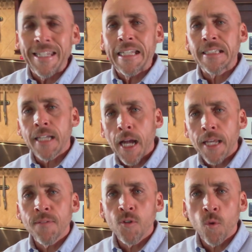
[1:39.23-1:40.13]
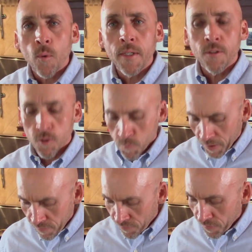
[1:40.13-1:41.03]
It's kind of annoying to
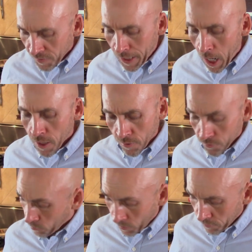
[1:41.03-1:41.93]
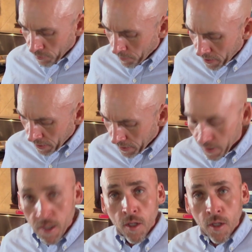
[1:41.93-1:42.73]
spend $50 or whatever I paid